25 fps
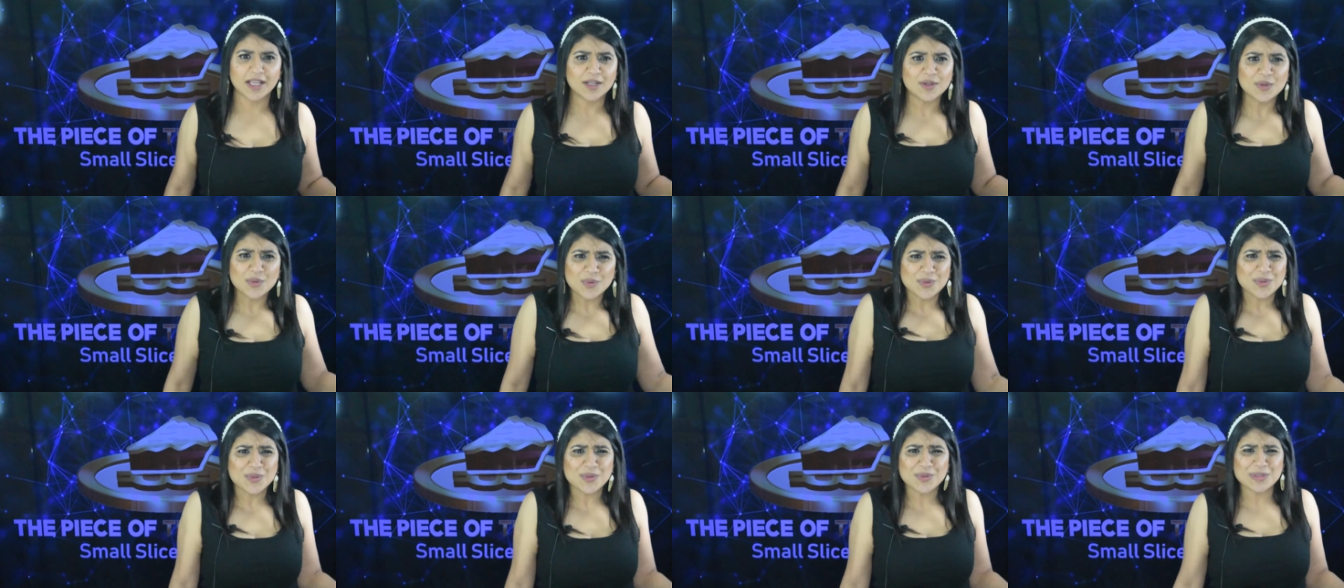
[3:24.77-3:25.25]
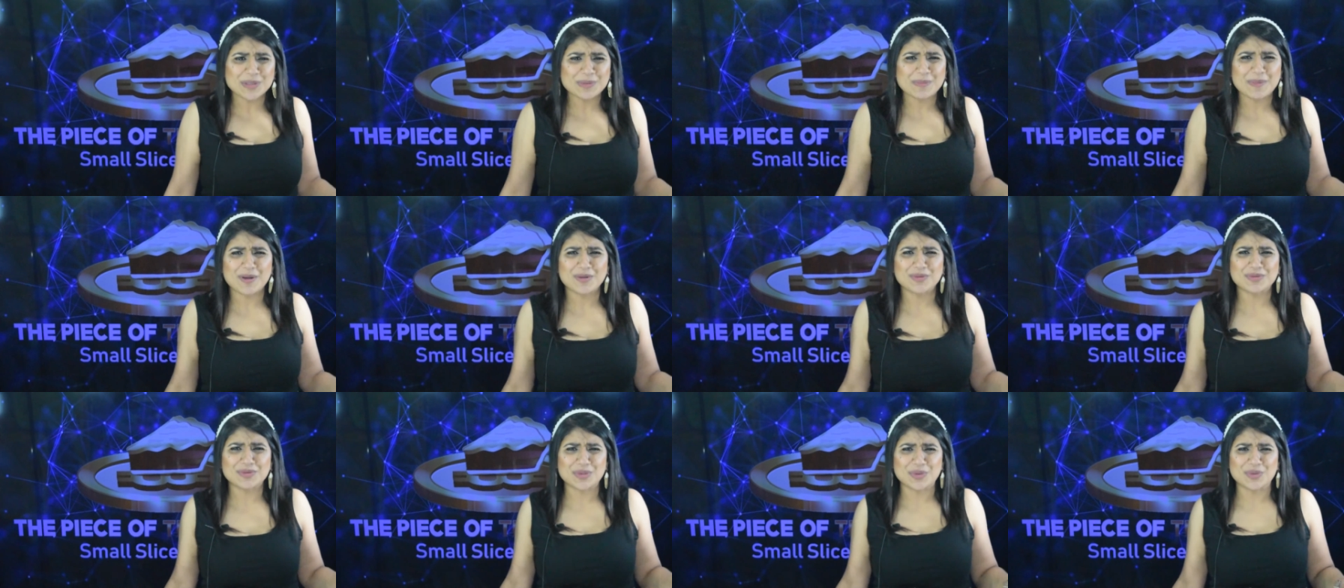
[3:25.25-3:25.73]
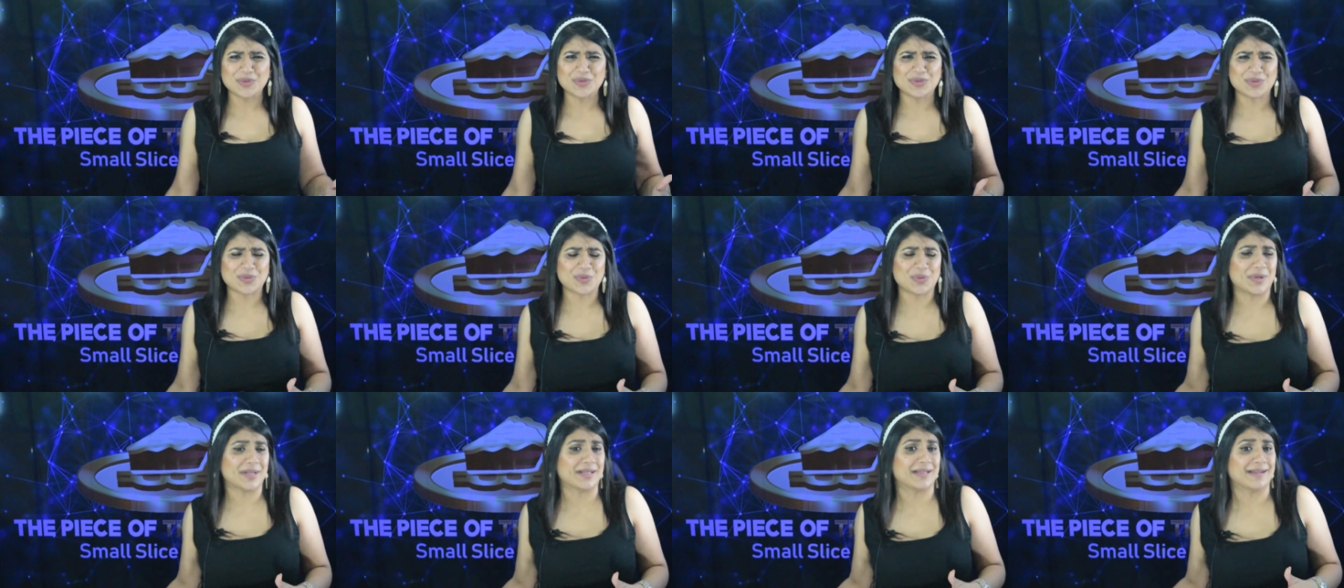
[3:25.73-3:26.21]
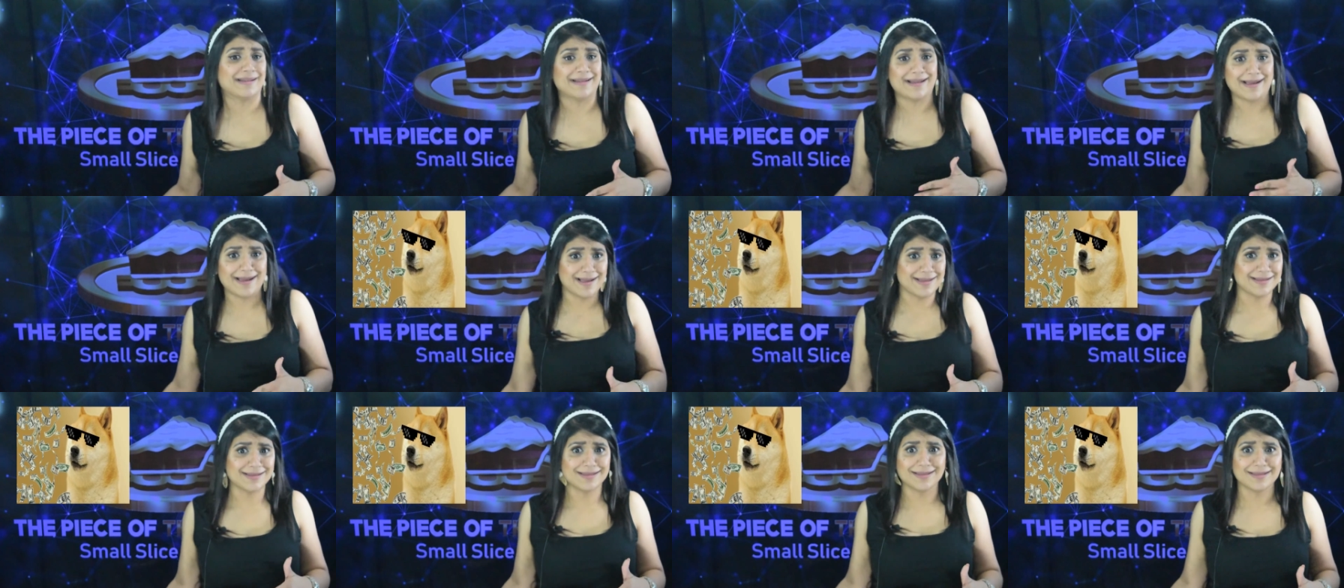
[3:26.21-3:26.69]
And who knows about Dogecoin and
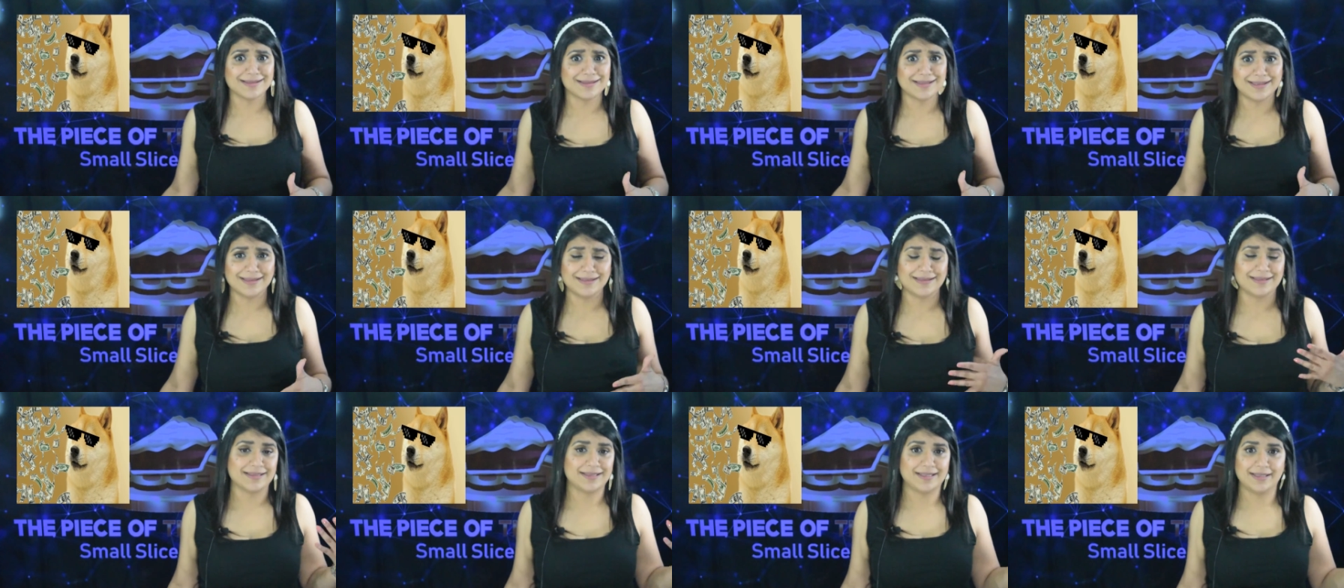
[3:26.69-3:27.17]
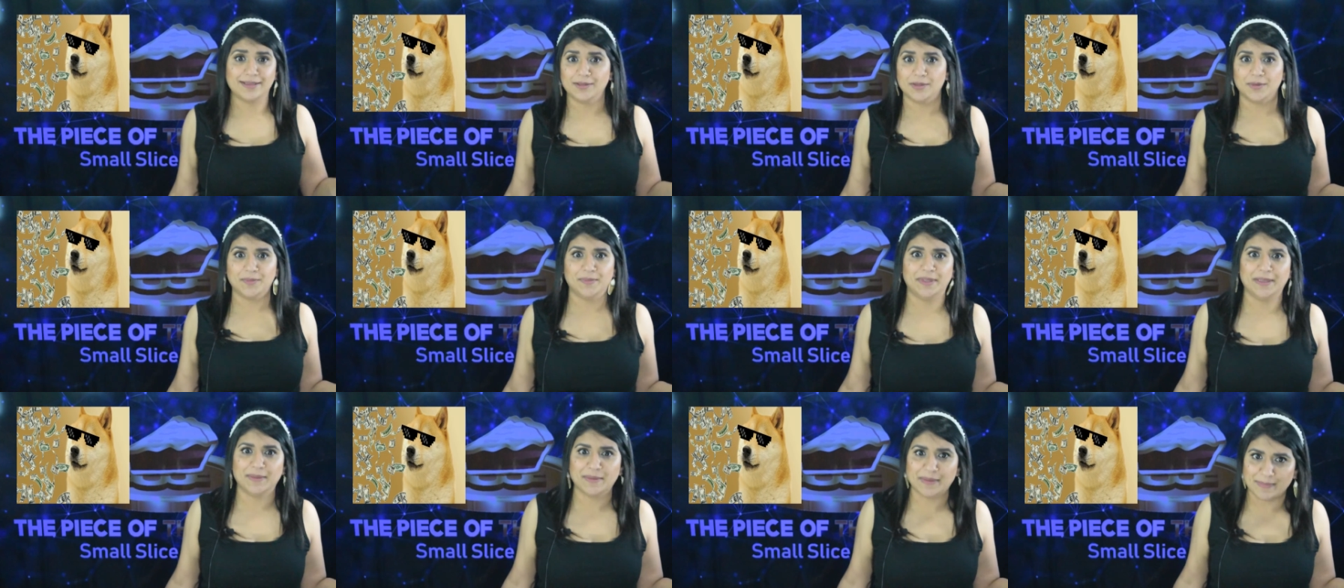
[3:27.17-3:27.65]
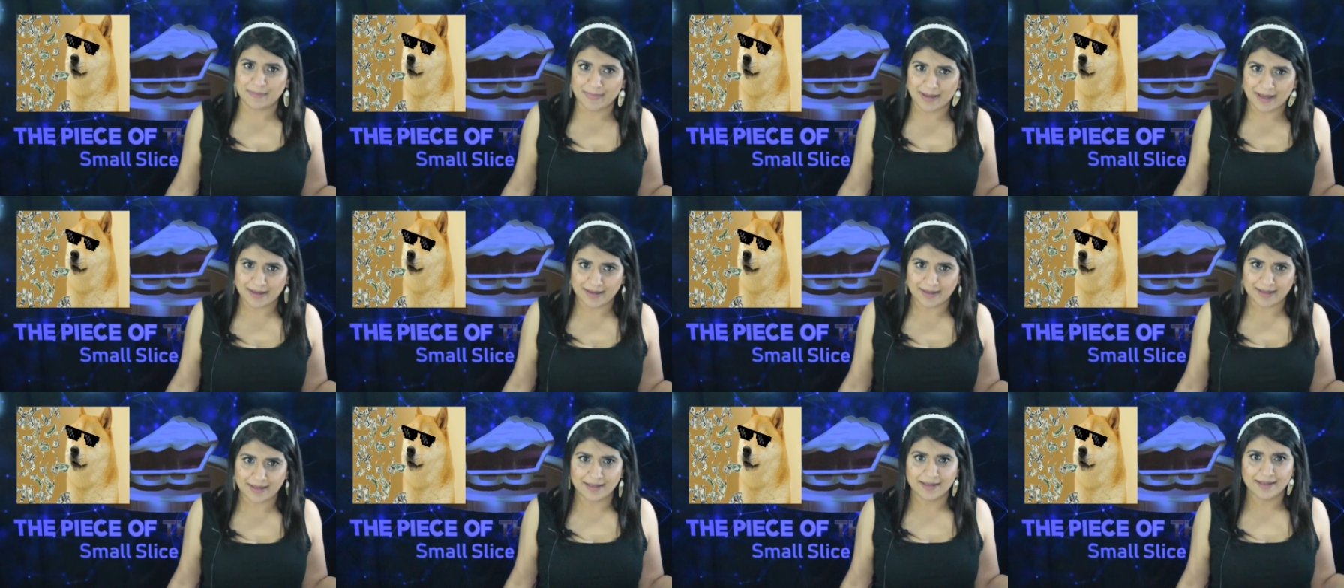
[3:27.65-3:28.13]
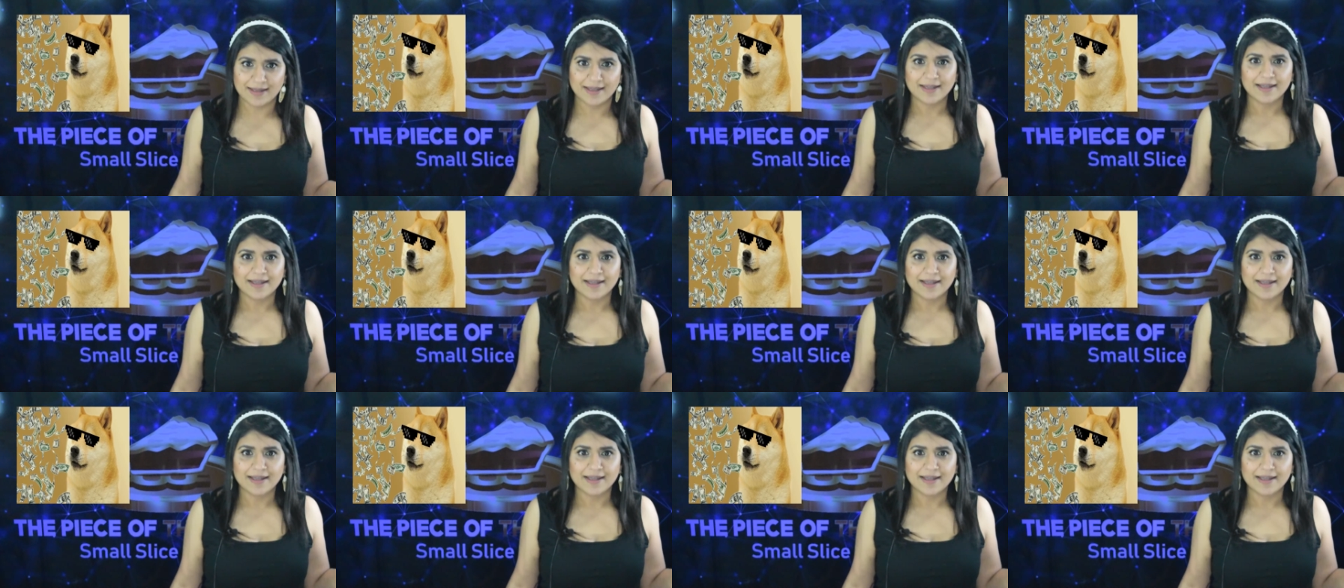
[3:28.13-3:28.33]
hasn't seen a single meme about it.